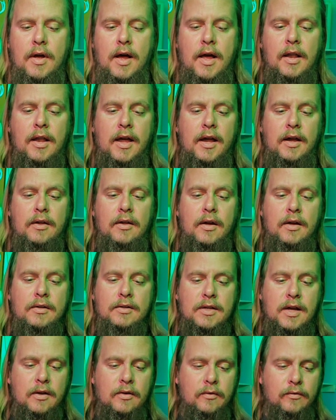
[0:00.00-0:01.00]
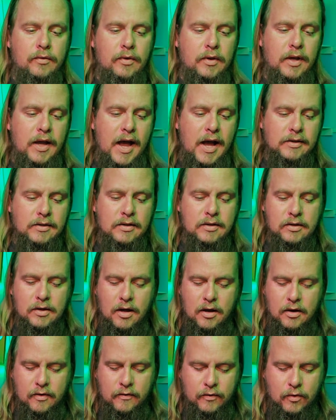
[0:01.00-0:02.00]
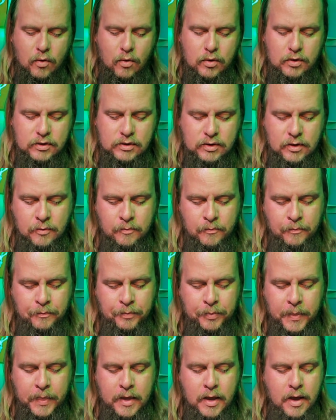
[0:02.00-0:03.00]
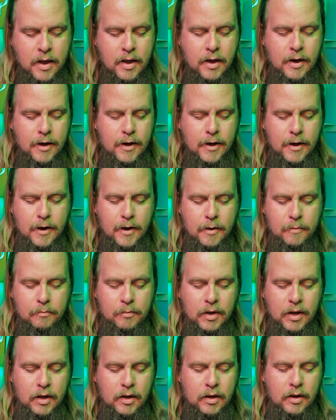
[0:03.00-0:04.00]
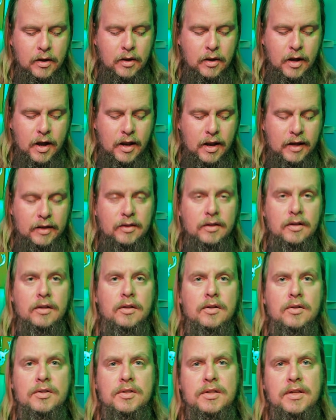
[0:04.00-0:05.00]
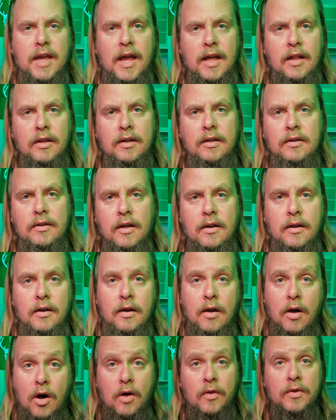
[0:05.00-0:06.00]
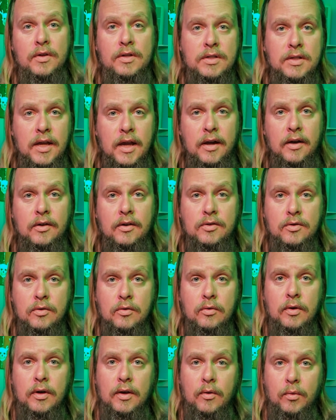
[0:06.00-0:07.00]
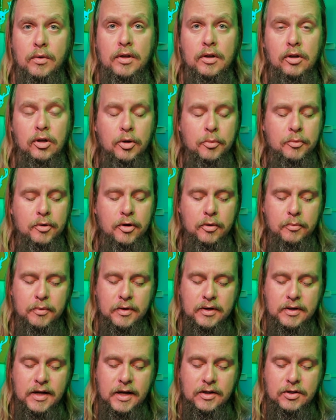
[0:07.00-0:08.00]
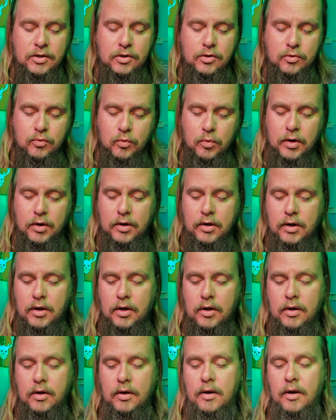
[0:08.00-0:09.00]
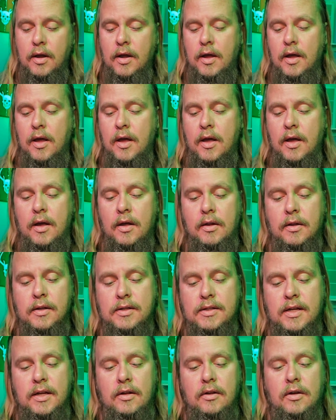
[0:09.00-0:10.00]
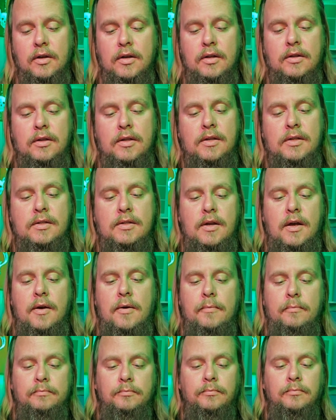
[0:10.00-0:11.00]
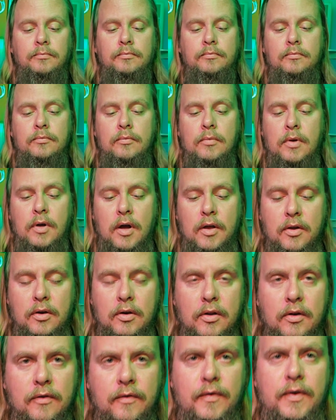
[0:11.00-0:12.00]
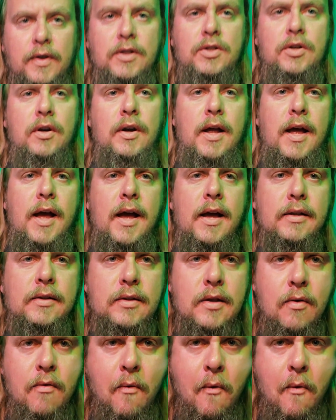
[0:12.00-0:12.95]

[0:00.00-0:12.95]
I like it's got the axis lock, of course. I like the little scaling done on the scales with the aluminum. The texture is really good. Let's get a look at this other little feature it has.